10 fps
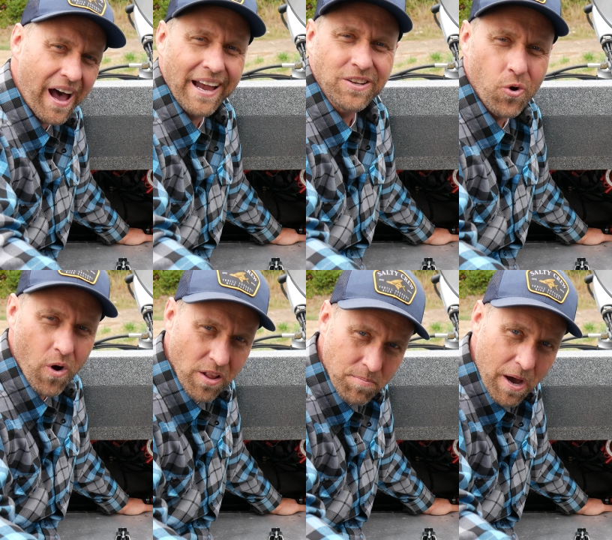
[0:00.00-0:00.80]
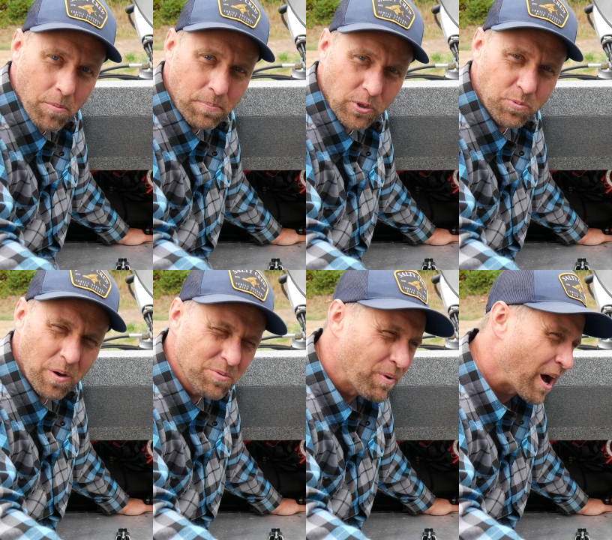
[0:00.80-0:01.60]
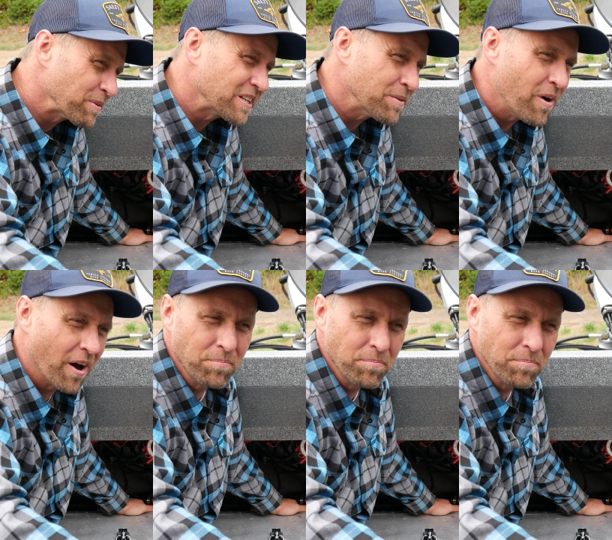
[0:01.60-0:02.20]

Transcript: I know all about bilge pumps. Bobby, come on,